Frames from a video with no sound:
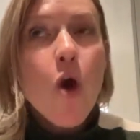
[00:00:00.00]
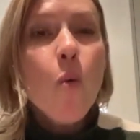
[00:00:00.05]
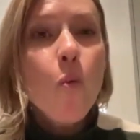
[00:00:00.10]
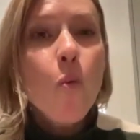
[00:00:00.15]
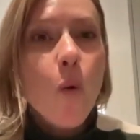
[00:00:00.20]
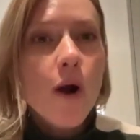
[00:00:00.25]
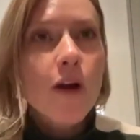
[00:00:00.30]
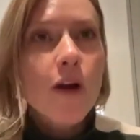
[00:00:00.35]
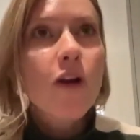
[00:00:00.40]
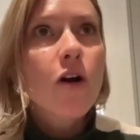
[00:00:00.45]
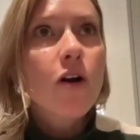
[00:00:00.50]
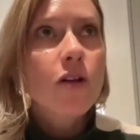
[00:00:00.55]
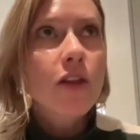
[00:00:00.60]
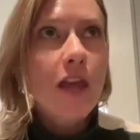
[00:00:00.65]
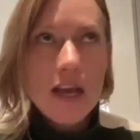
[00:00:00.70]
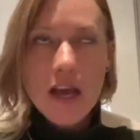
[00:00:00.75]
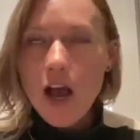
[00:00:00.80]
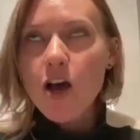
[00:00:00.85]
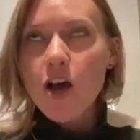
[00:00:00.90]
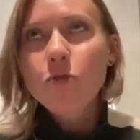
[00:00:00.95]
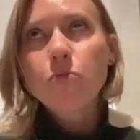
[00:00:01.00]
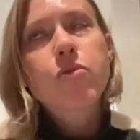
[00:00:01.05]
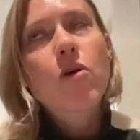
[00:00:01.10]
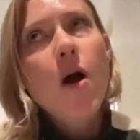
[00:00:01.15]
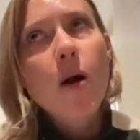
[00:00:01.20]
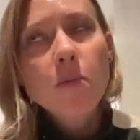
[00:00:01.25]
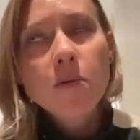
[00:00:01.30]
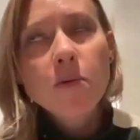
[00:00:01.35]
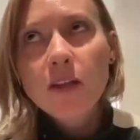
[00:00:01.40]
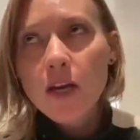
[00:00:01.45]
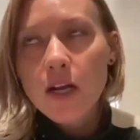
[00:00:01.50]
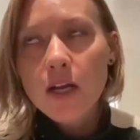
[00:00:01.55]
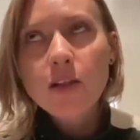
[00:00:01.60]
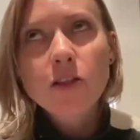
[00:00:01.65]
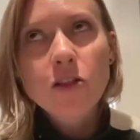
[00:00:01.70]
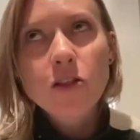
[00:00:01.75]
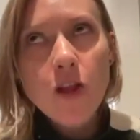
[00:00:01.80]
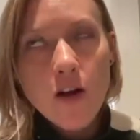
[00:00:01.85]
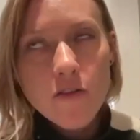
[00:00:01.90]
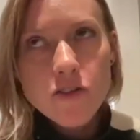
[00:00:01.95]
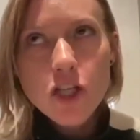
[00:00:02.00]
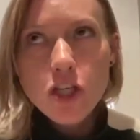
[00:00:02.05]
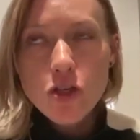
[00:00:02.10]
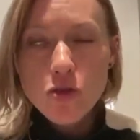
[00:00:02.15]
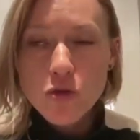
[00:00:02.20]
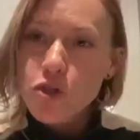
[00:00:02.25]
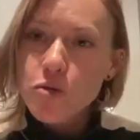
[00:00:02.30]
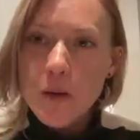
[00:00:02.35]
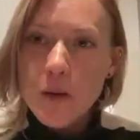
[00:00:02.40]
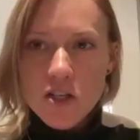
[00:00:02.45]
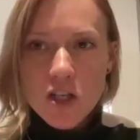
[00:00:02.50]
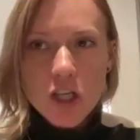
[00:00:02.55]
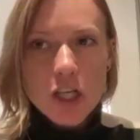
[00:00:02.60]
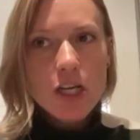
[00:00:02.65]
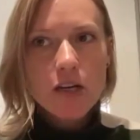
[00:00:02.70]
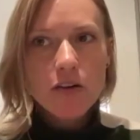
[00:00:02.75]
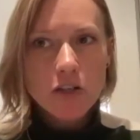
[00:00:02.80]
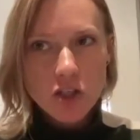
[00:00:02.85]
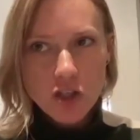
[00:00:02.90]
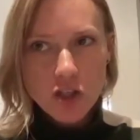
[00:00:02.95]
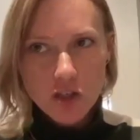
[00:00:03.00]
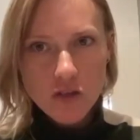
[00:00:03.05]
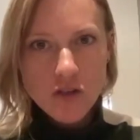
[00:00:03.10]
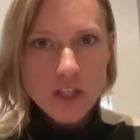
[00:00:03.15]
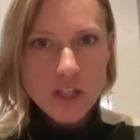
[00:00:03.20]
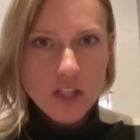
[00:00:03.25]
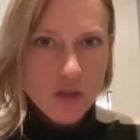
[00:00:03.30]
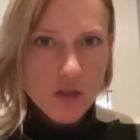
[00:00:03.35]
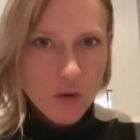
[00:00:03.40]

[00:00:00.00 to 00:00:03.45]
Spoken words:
what like a prompt that I love to use, especially here in Jersey.